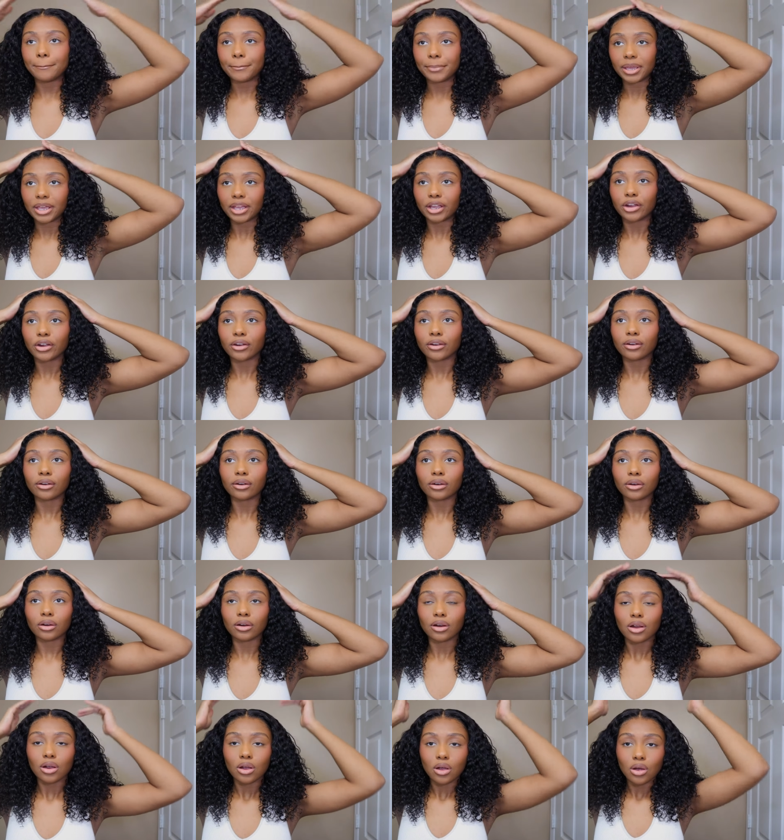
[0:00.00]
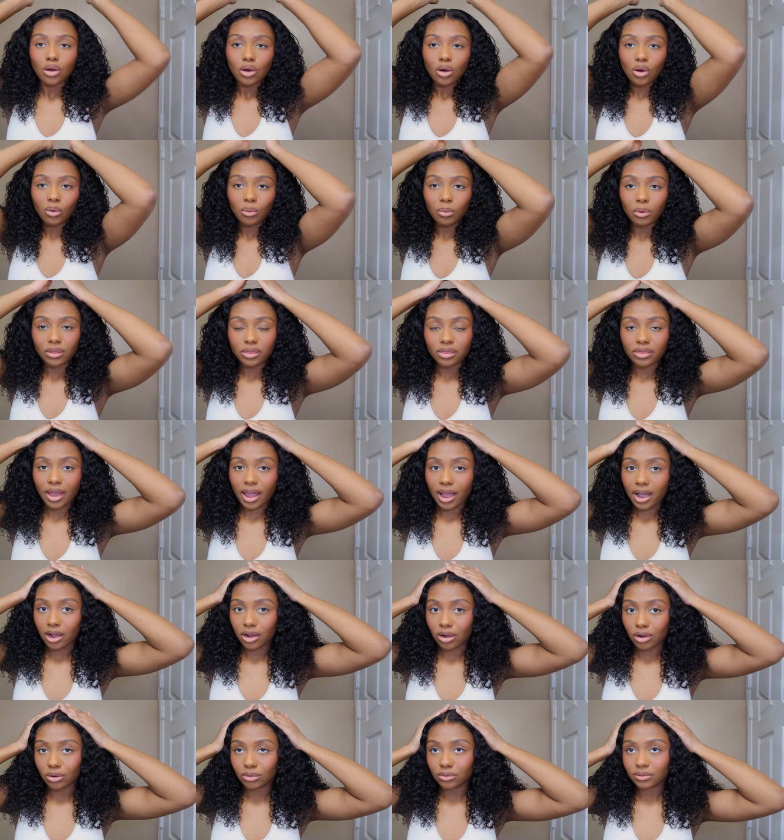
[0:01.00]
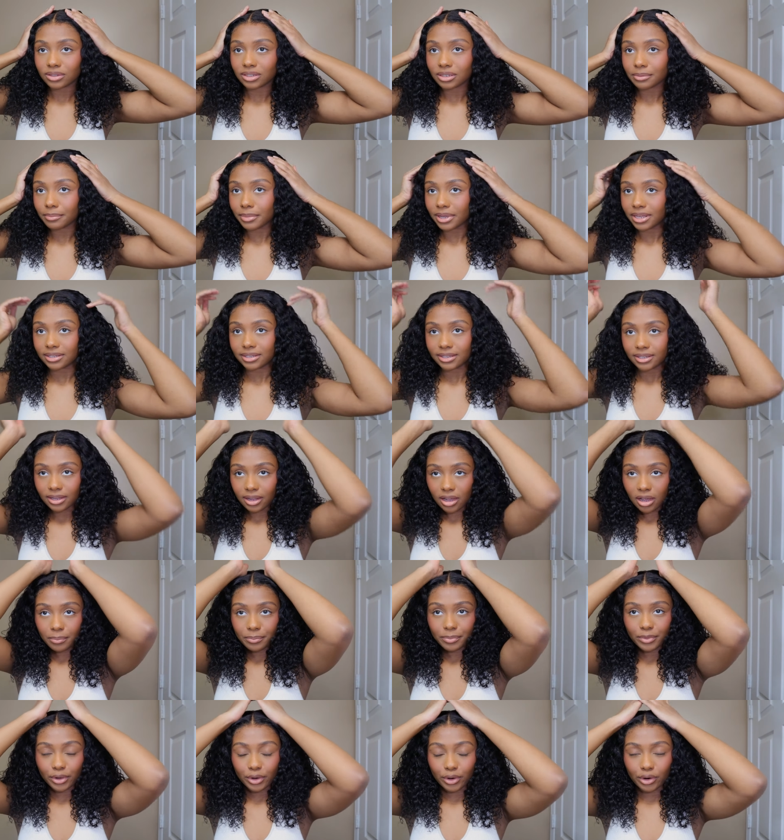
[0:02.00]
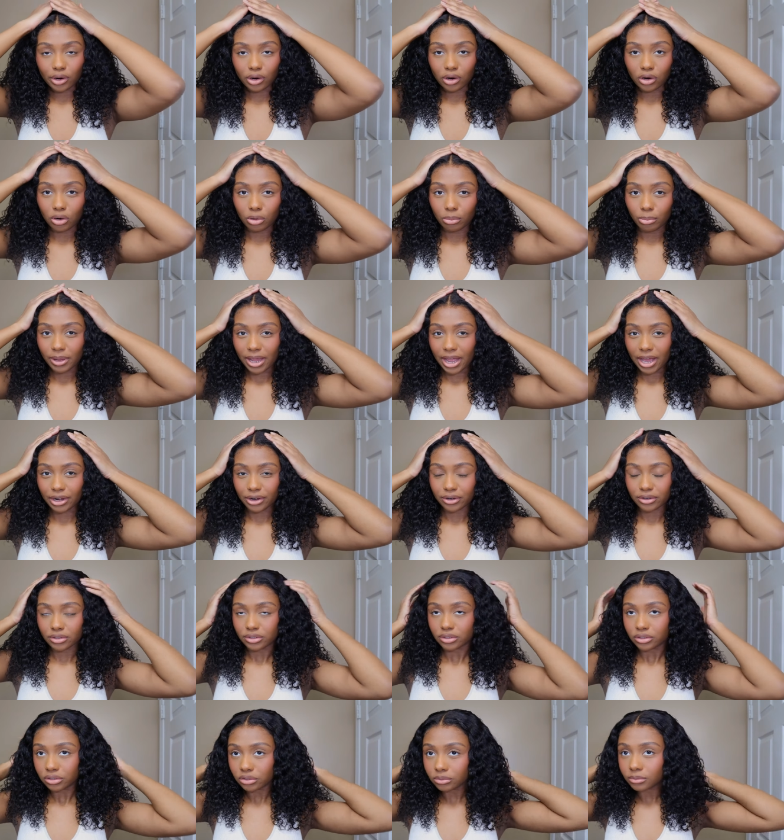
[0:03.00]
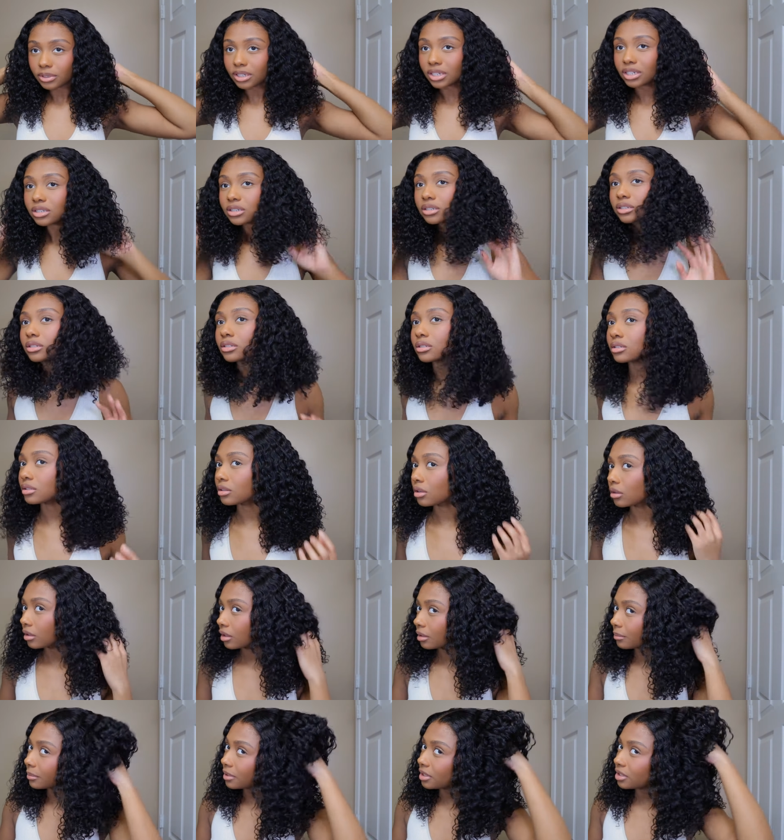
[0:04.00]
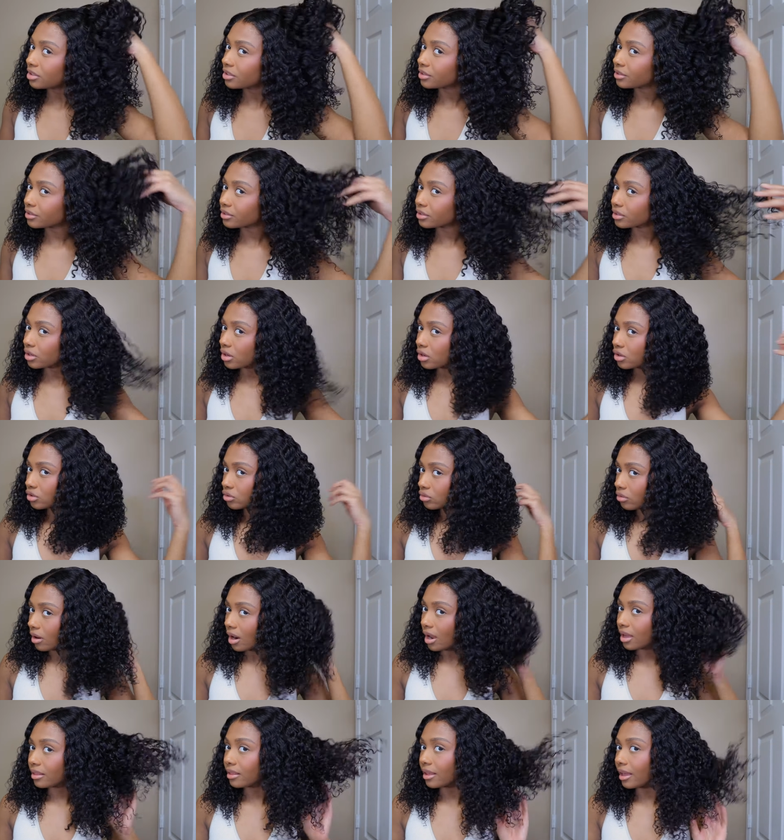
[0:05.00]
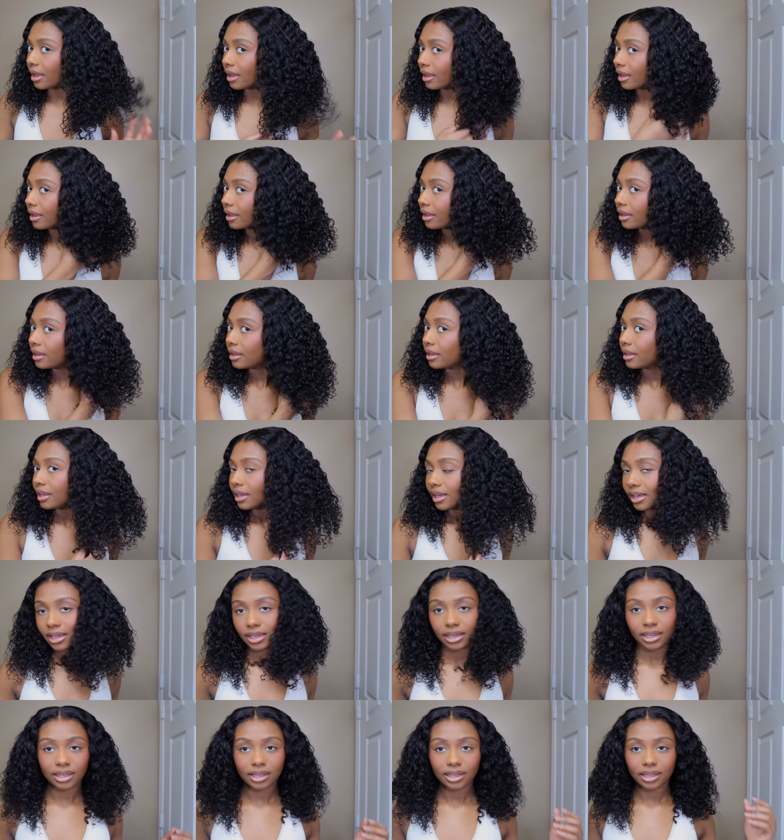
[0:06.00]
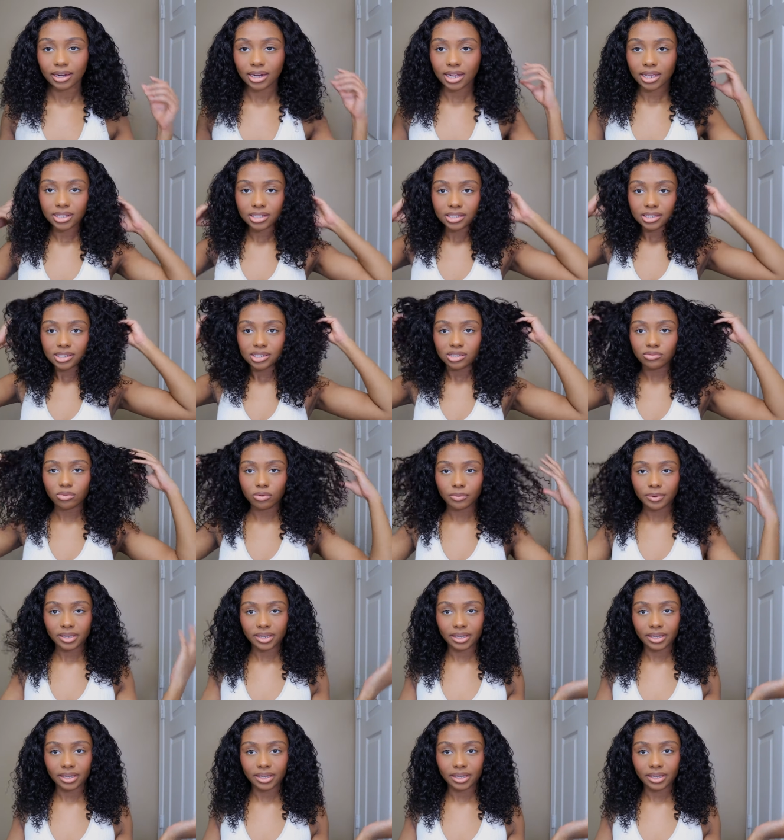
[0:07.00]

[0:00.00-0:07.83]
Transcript: bigger without messing up the curl pattern too much. So let me just try that and see what we